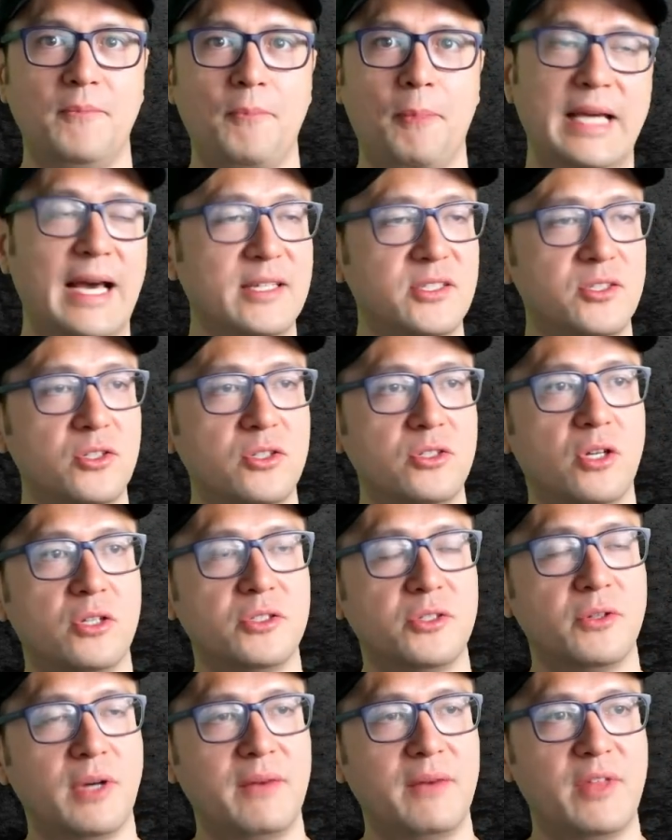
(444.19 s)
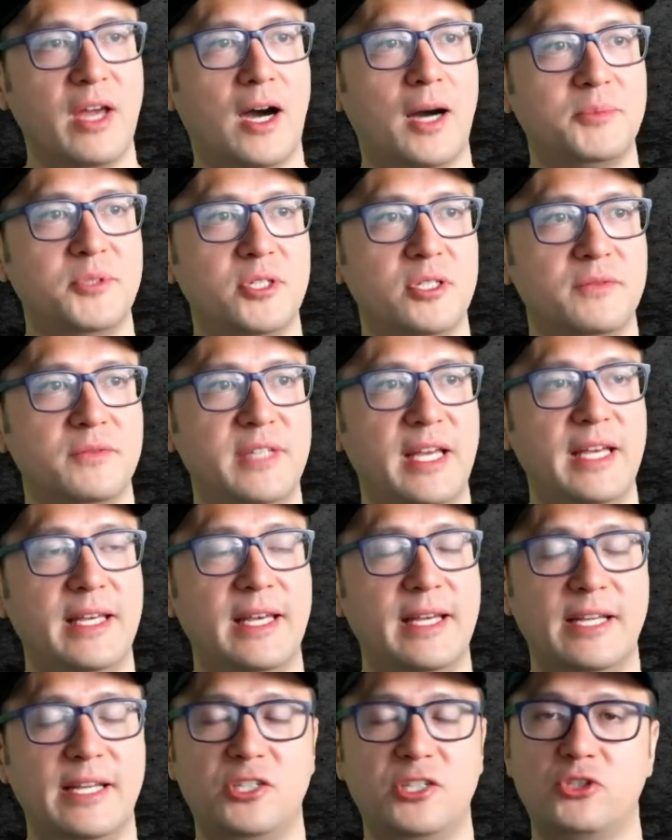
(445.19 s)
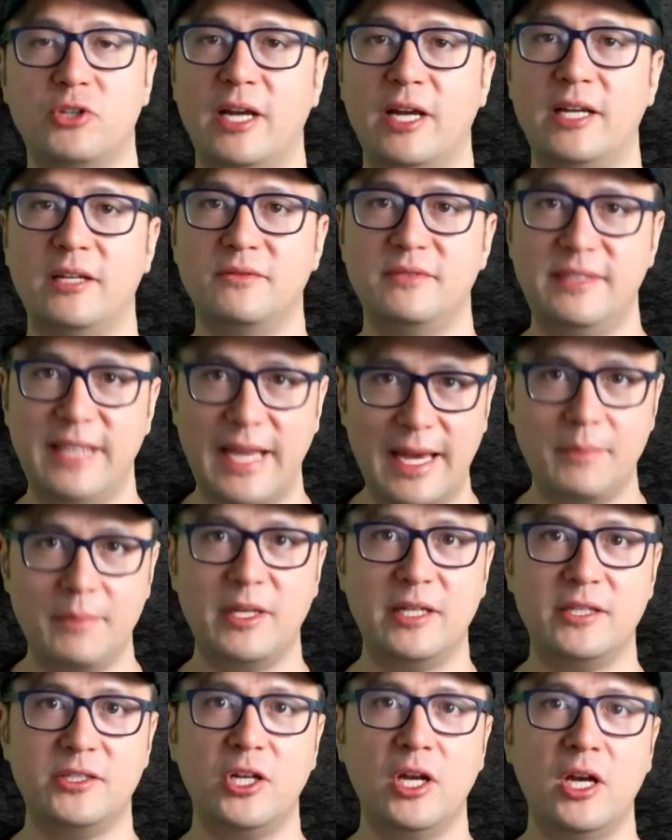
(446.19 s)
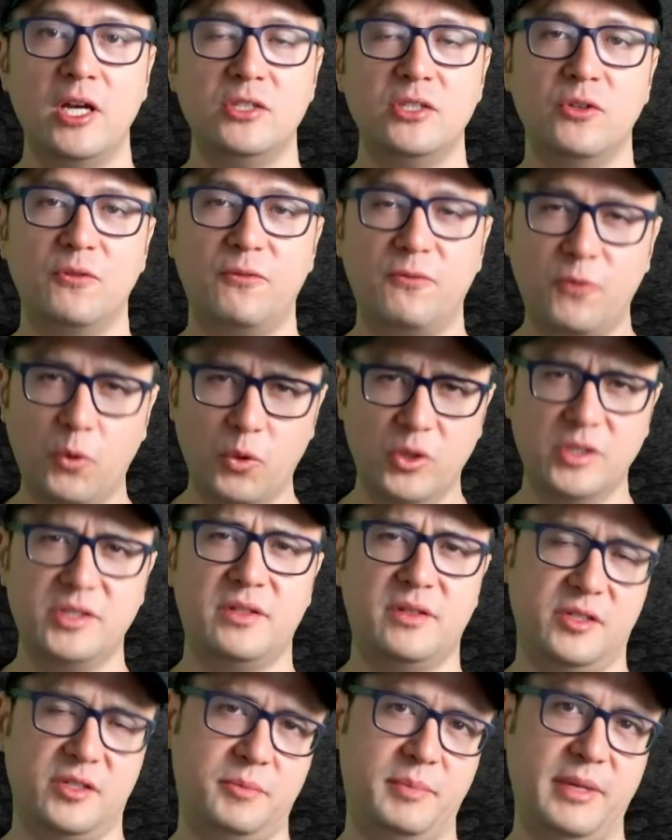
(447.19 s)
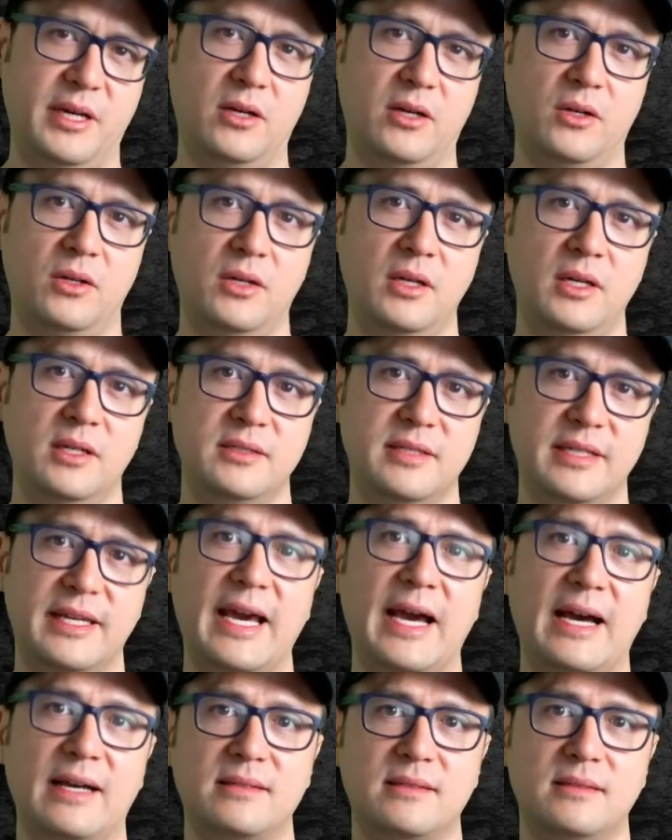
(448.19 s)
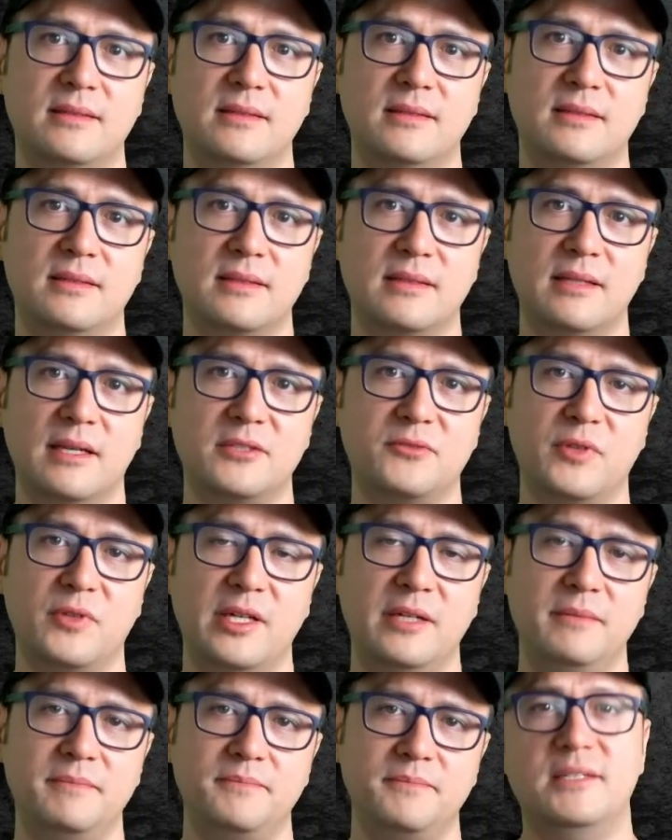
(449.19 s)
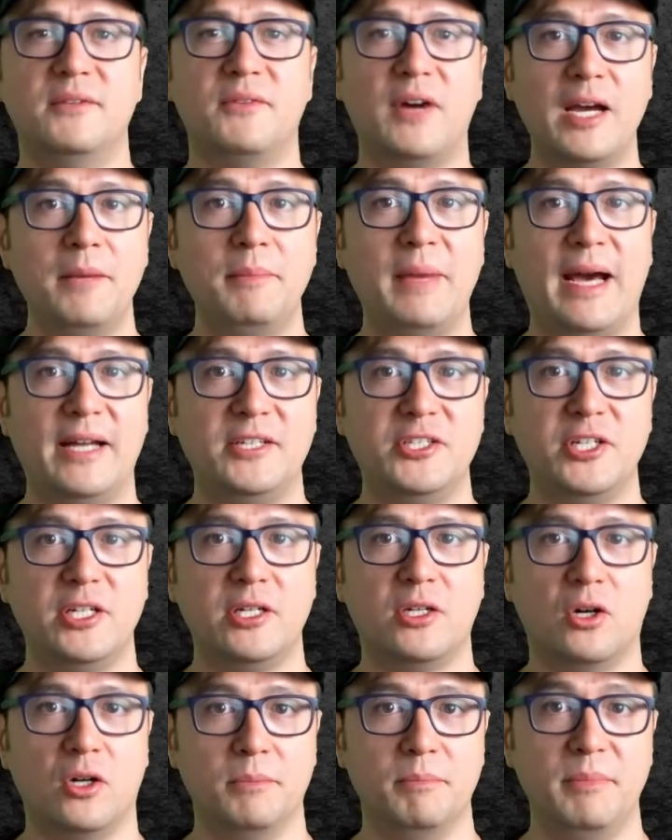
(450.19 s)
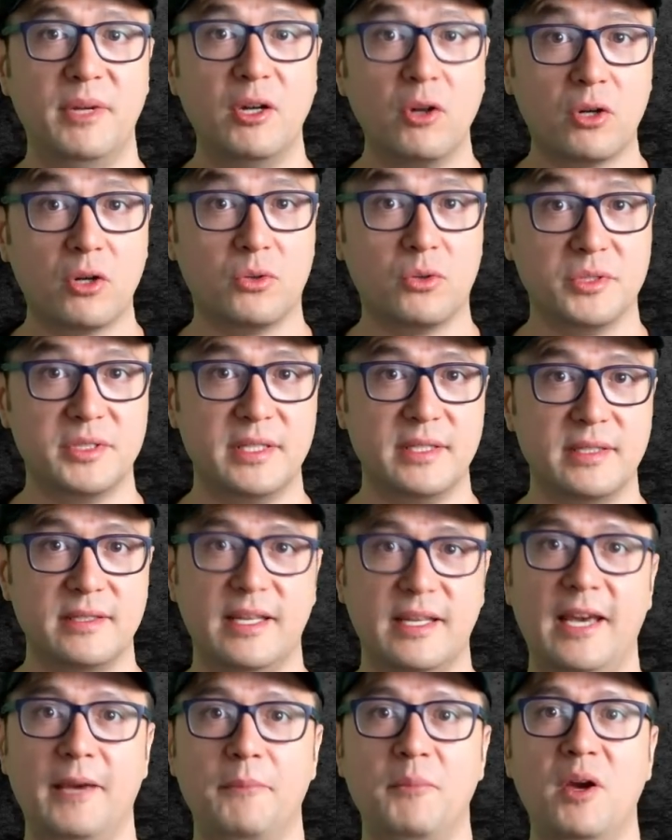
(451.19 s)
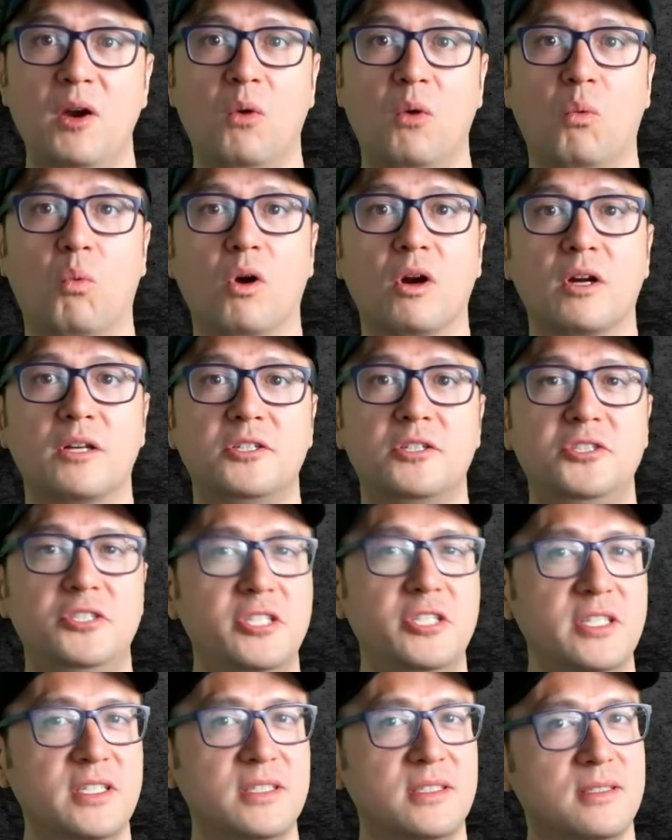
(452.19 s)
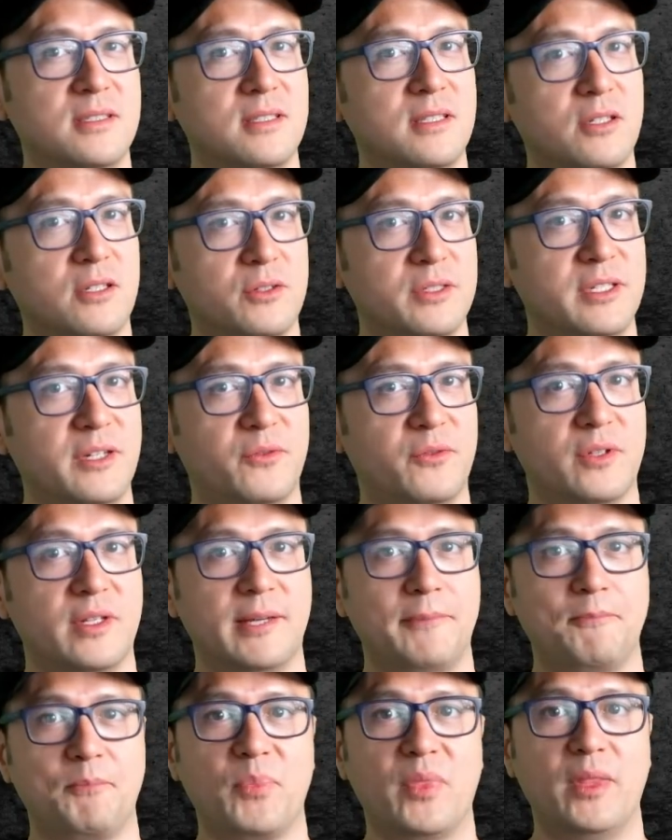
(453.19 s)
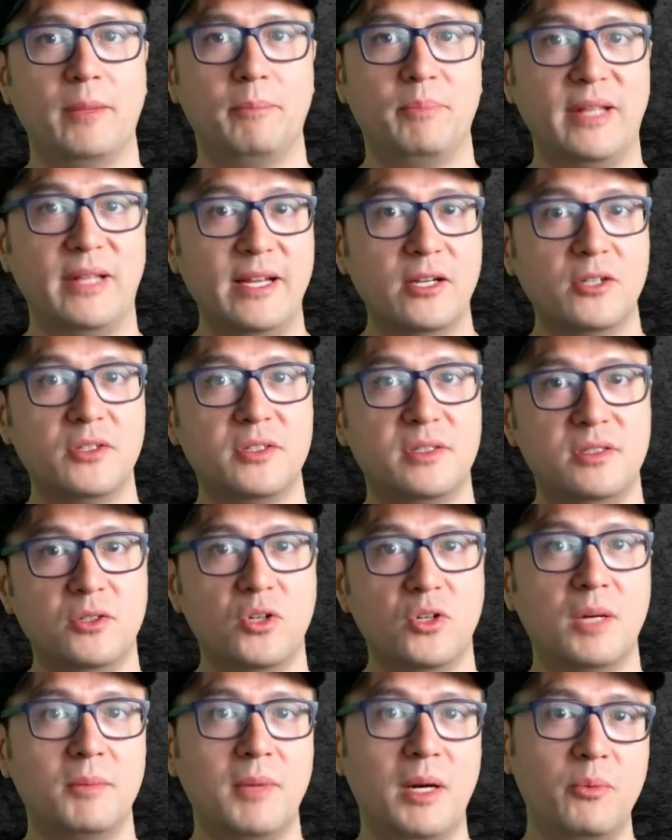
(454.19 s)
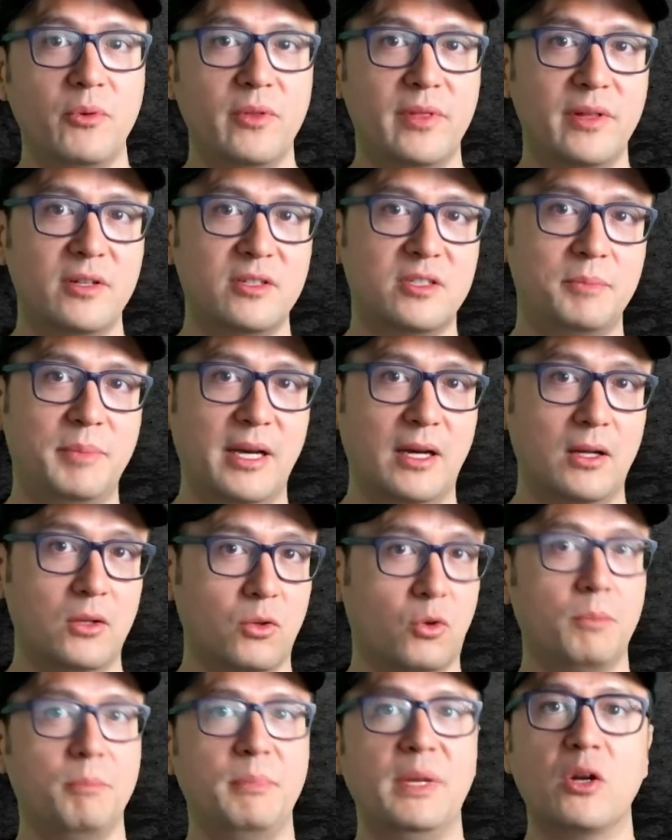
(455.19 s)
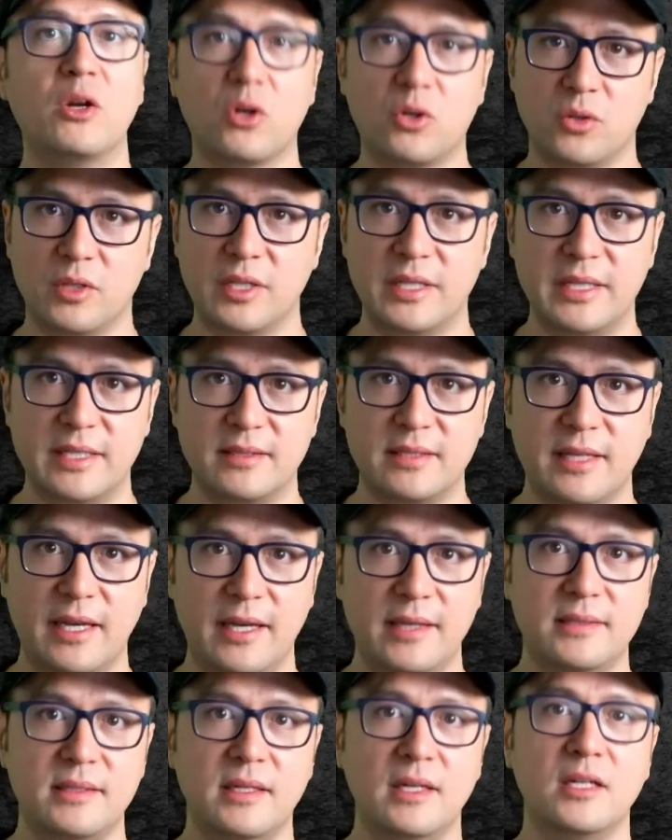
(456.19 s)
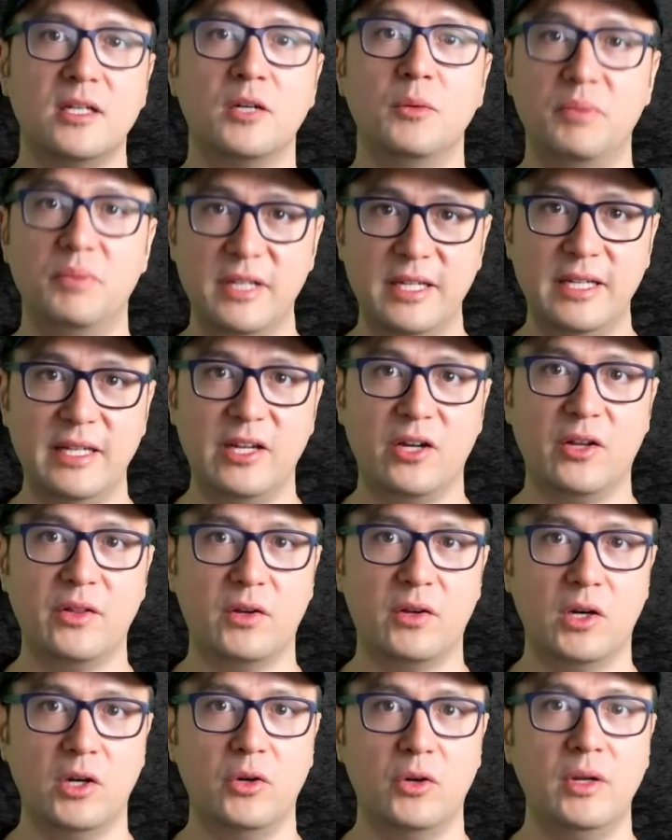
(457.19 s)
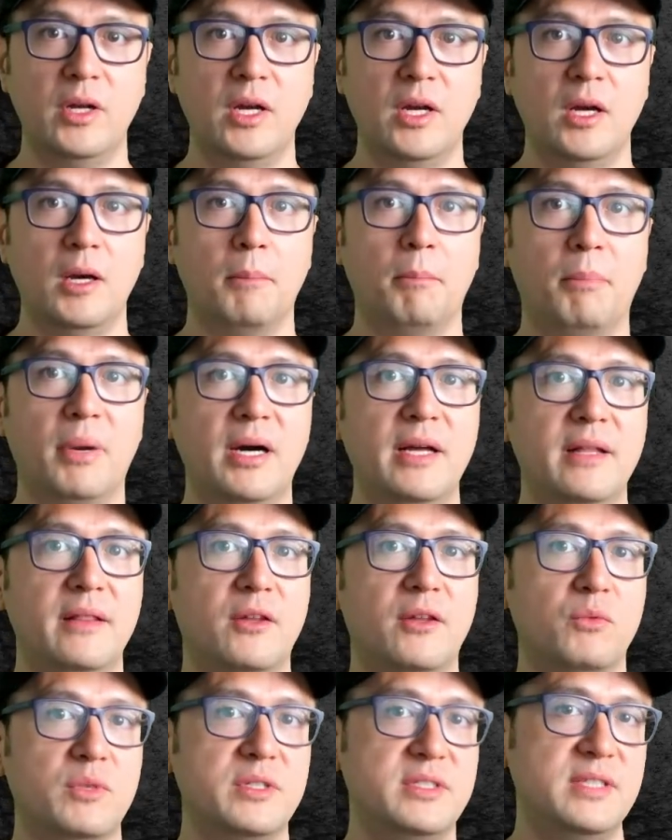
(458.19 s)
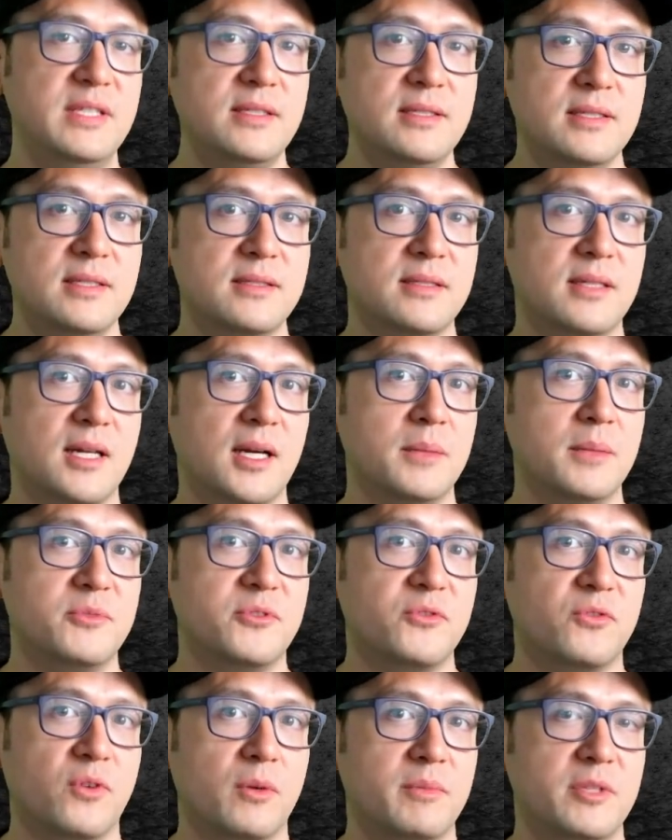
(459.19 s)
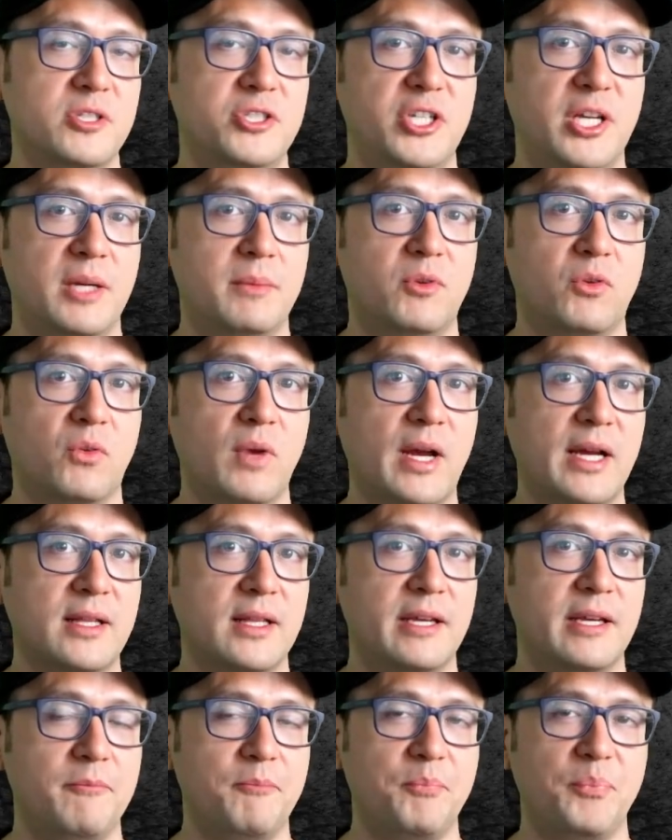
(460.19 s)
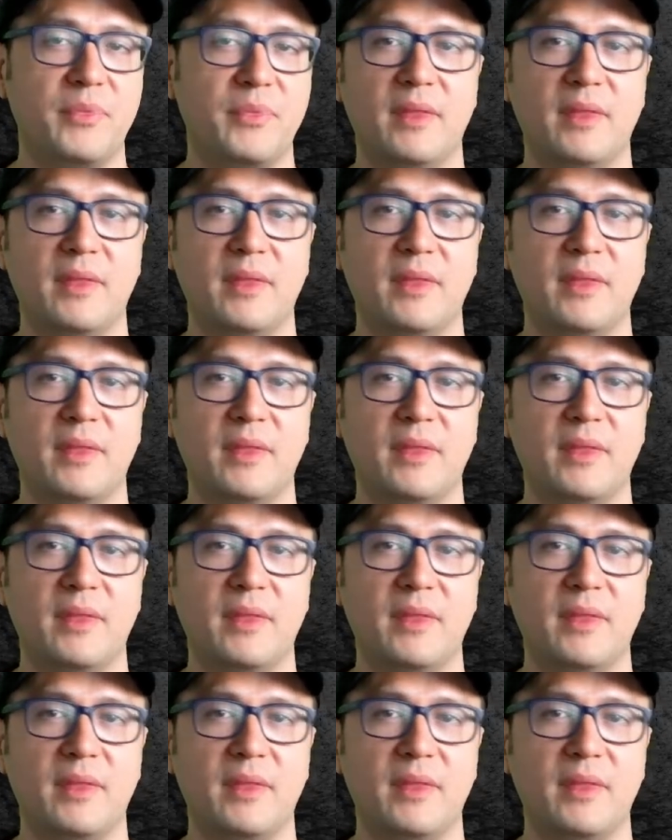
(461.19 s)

Casters also have the option of taking a strike of damage to force the spell to cast successfully. Divine magic, called miracles in this game, work just a little differently. The players still come up with their spell, or miracle in this case, completely on their own, but the resistance comes from the GM directly.